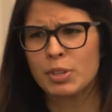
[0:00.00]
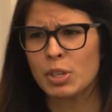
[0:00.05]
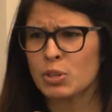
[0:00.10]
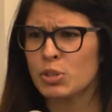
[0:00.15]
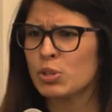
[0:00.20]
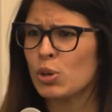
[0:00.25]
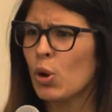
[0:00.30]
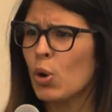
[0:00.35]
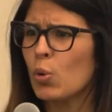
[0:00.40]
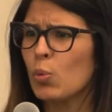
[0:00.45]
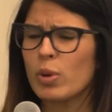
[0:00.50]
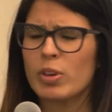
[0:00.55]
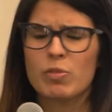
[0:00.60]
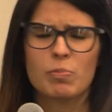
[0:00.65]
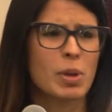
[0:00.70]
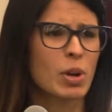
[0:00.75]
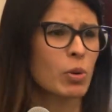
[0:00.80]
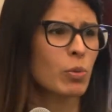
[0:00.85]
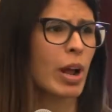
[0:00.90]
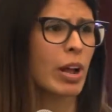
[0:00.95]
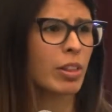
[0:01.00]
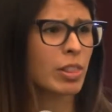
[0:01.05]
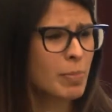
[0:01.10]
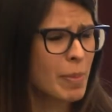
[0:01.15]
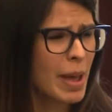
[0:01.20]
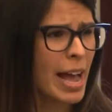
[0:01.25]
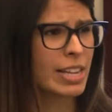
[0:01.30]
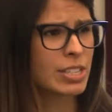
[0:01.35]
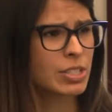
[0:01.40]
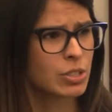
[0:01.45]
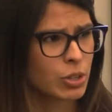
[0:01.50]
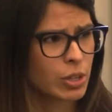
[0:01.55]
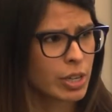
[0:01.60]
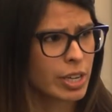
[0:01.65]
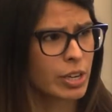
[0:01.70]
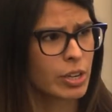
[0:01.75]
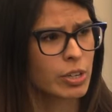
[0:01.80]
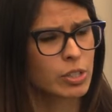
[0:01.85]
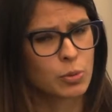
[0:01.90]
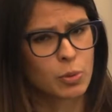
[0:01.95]
So we've been around the past 30
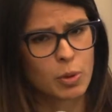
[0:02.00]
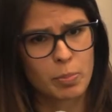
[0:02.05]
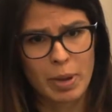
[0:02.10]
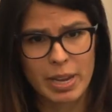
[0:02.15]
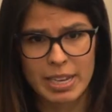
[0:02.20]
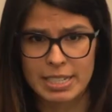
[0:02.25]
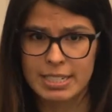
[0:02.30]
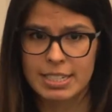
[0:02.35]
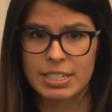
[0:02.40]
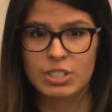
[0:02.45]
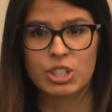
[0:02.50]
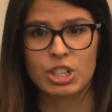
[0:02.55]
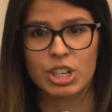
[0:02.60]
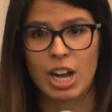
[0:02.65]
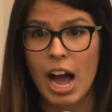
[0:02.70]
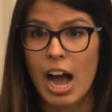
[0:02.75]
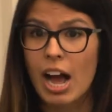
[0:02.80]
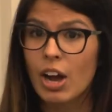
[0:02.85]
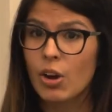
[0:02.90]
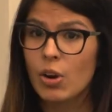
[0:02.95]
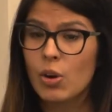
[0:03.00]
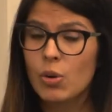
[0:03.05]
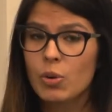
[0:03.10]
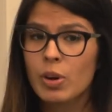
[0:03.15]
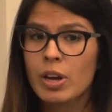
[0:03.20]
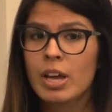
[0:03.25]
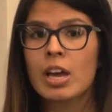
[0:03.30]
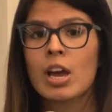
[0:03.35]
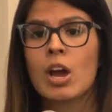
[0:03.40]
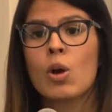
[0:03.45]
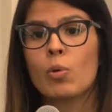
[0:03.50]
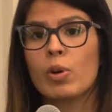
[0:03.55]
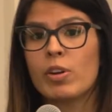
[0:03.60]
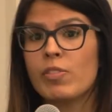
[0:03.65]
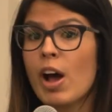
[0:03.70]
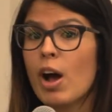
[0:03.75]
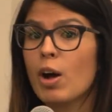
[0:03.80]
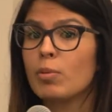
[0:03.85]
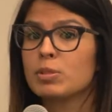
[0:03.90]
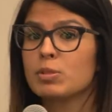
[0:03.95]
years. We're based in Chicago. We've
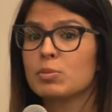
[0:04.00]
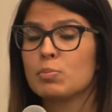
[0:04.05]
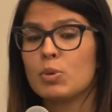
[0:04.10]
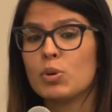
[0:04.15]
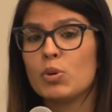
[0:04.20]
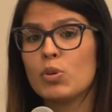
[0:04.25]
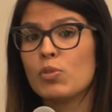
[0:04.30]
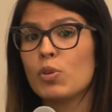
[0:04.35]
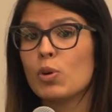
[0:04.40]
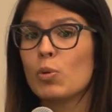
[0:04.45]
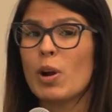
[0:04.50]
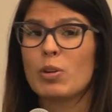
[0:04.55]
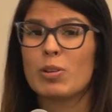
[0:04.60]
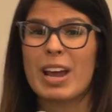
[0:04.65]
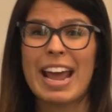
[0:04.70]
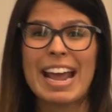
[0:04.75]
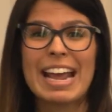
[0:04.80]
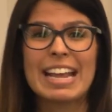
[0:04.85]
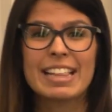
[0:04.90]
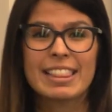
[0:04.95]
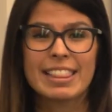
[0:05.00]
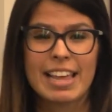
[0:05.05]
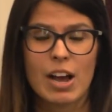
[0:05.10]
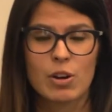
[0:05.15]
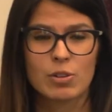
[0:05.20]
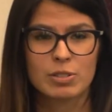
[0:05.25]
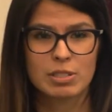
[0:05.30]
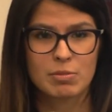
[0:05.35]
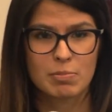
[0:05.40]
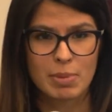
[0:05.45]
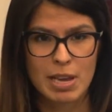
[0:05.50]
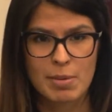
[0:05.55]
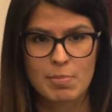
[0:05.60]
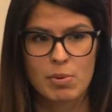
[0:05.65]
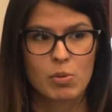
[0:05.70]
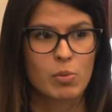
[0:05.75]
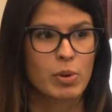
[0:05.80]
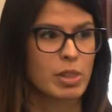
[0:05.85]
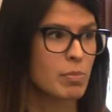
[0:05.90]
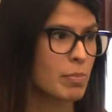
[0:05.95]
helped move around 8,000
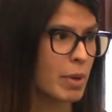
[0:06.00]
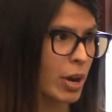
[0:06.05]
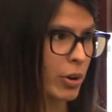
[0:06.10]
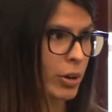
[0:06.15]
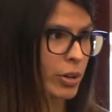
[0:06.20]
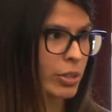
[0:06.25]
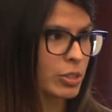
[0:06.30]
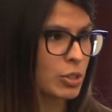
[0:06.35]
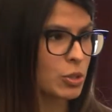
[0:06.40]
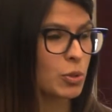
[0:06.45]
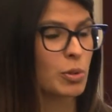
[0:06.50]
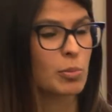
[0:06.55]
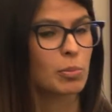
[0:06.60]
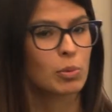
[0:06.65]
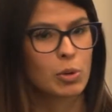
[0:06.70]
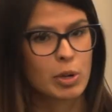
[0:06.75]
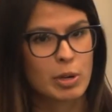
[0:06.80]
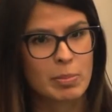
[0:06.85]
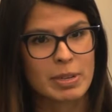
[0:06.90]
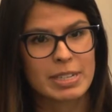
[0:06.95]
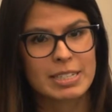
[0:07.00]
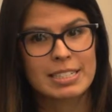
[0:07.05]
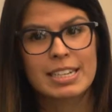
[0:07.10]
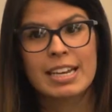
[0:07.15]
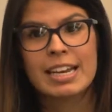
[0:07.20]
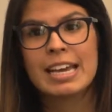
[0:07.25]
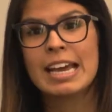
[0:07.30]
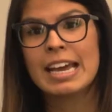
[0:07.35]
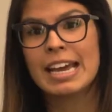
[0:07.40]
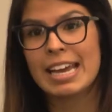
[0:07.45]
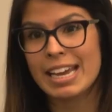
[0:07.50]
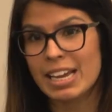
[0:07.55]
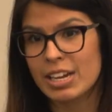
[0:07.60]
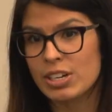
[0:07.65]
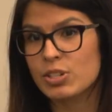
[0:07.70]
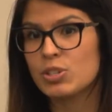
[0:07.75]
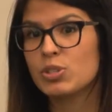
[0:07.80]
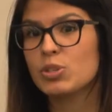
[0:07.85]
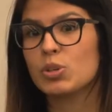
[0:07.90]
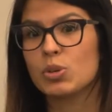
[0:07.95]
people with barriers to employment
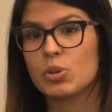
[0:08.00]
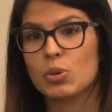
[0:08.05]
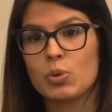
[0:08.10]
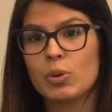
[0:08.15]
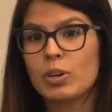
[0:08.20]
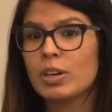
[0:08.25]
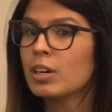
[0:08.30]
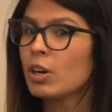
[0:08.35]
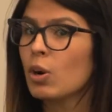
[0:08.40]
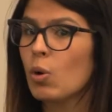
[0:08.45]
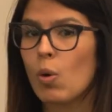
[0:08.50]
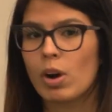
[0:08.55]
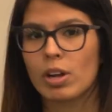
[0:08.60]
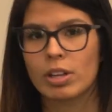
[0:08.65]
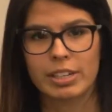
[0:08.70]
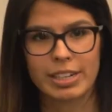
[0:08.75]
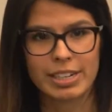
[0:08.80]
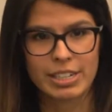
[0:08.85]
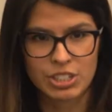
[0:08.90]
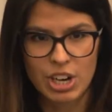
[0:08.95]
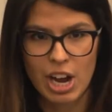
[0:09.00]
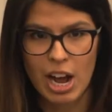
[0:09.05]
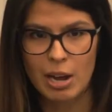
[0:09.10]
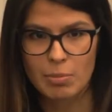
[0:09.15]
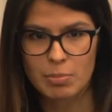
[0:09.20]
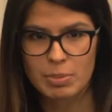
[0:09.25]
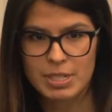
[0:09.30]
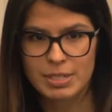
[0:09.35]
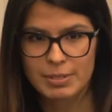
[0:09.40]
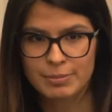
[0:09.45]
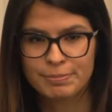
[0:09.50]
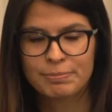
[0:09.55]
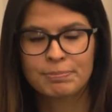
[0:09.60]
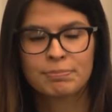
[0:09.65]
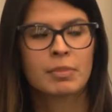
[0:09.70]
into quality jobs.